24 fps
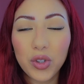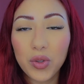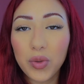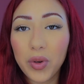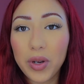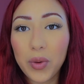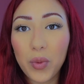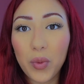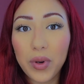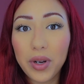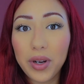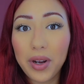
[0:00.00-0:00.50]
so
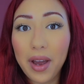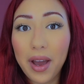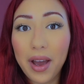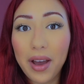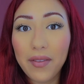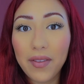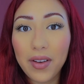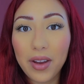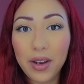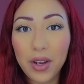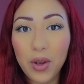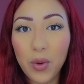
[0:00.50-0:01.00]
I wouldn't
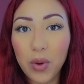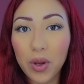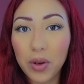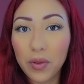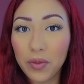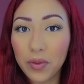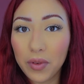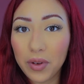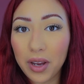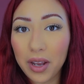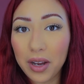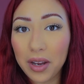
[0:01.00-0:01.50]
have any way
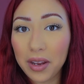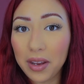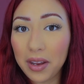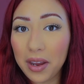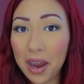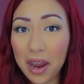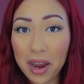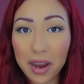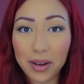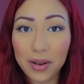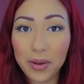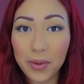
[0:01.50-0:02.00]
of
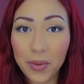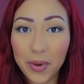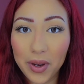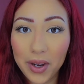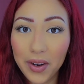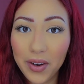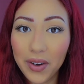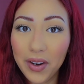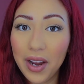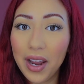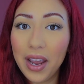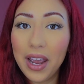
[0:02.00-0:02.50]
getting
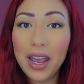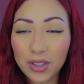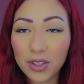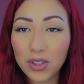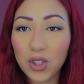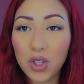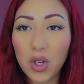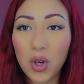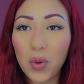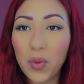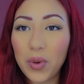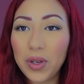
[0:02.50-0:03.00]
anywhere.
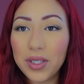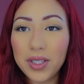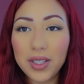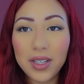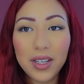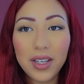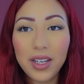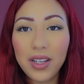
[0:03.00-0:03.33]
So we didn't